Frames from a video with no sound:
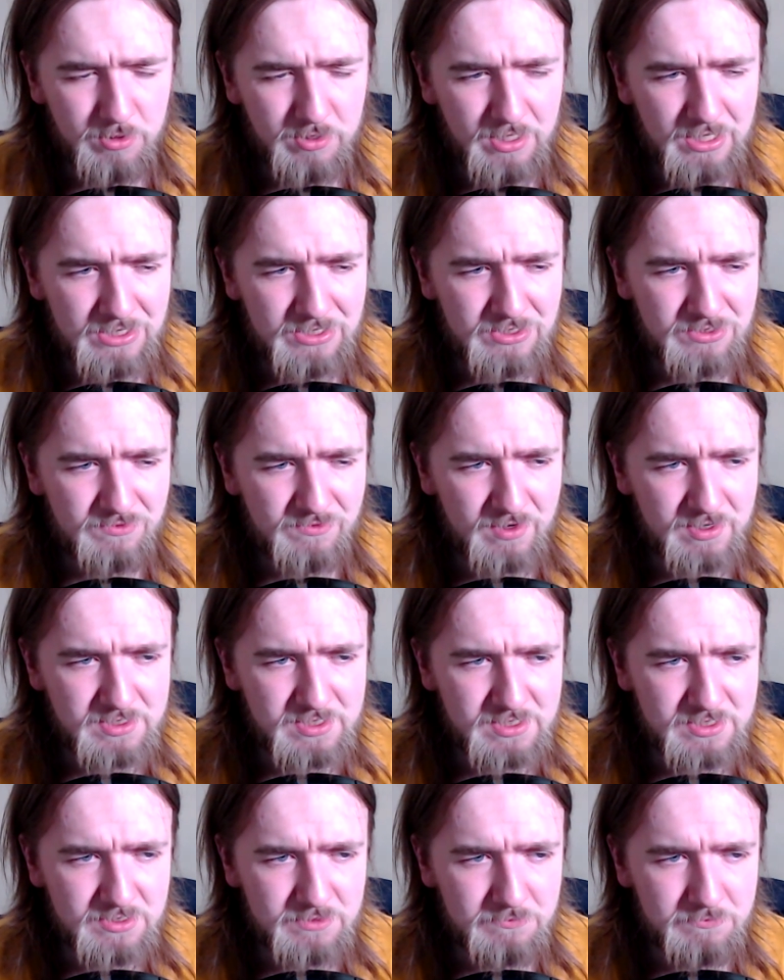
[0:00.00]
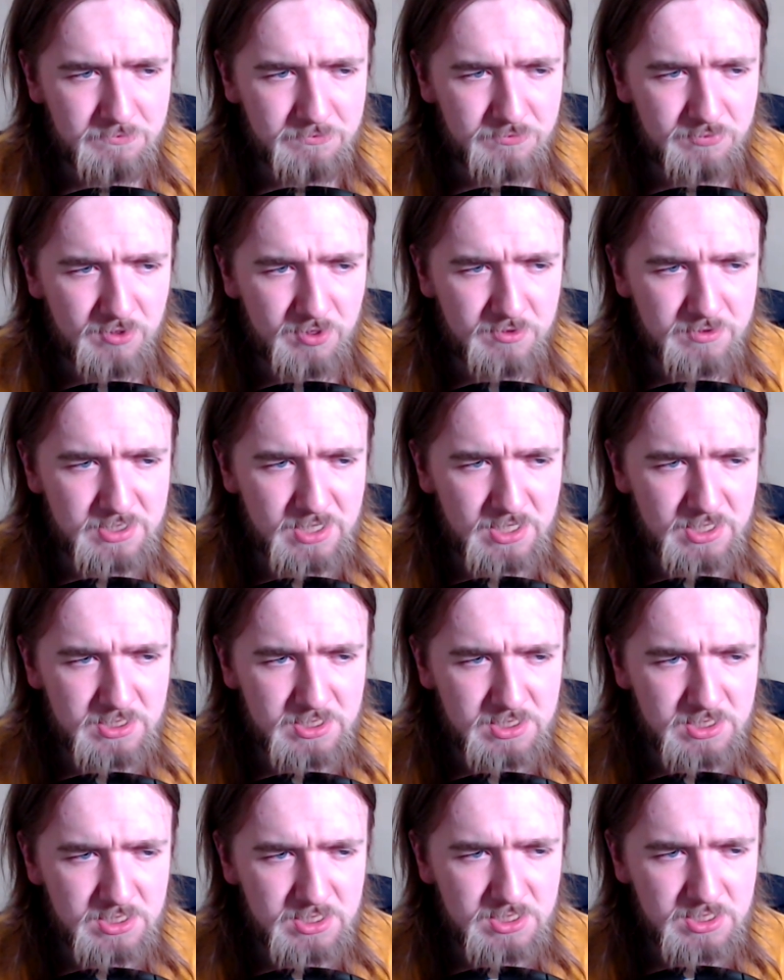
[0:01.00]
end racism
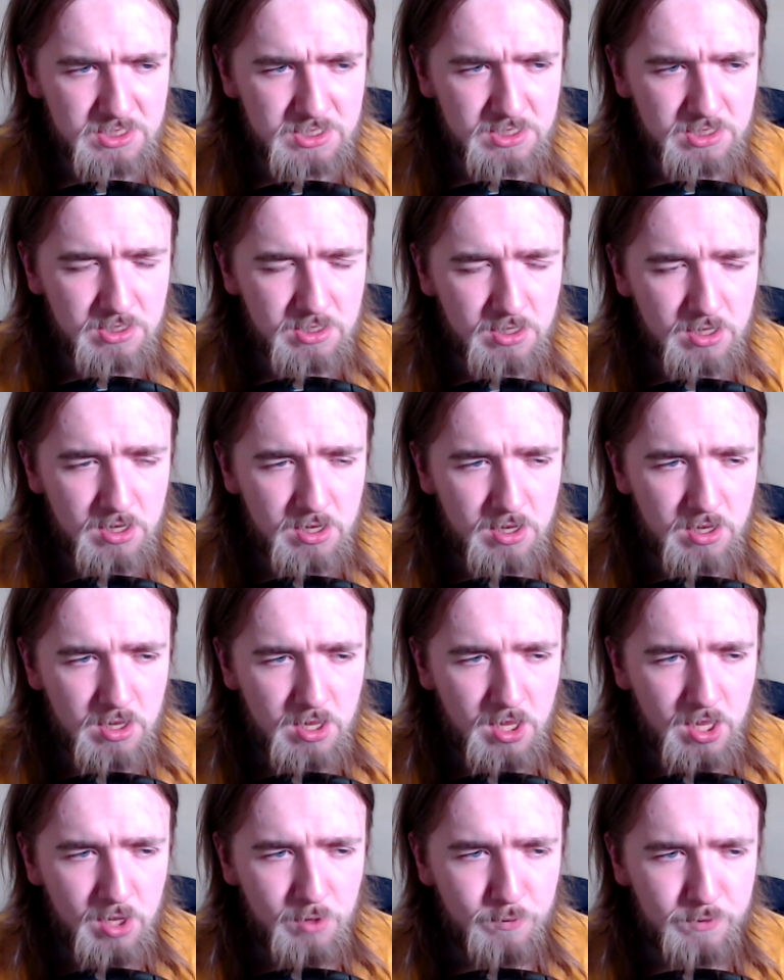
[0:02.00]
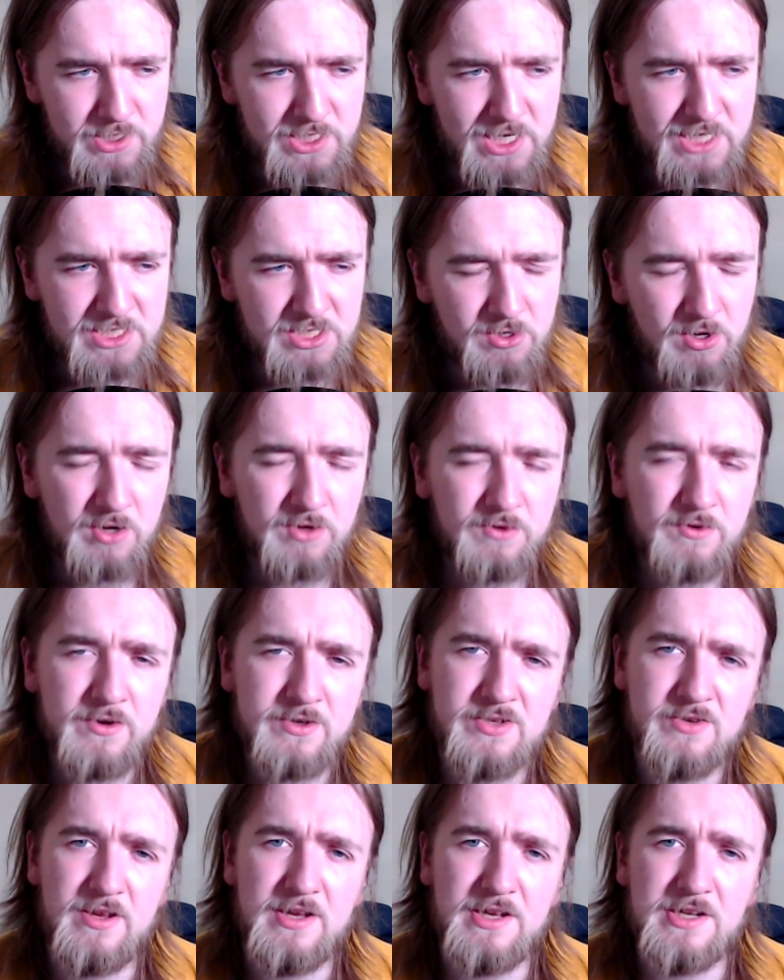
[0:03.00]
protests, which has an iron cross
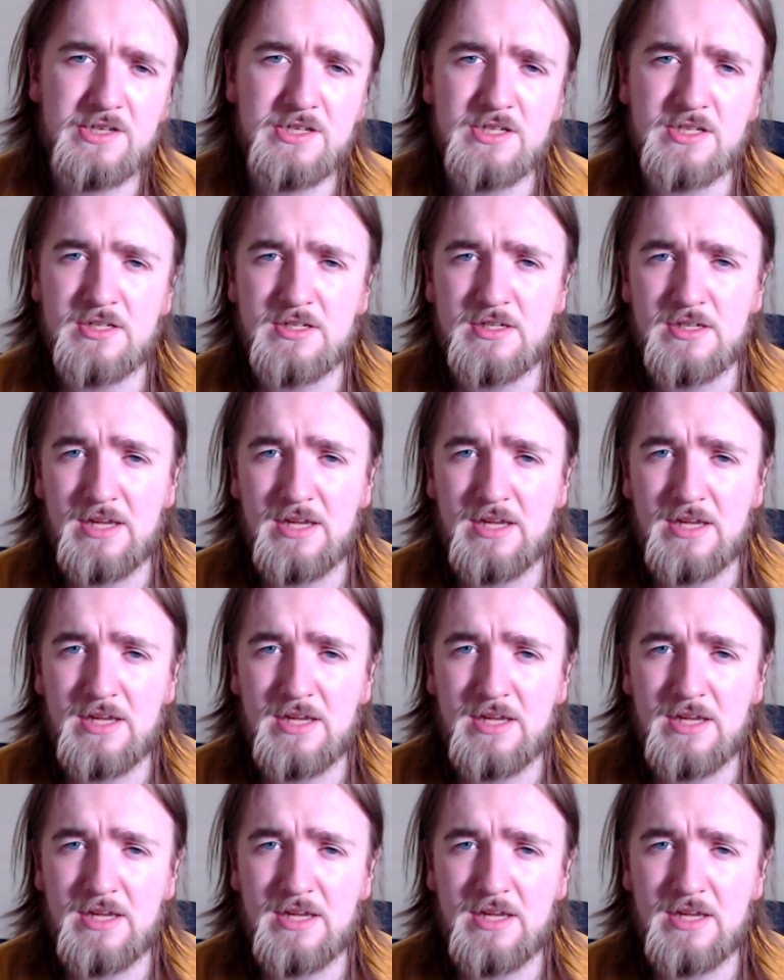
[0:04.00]
on it.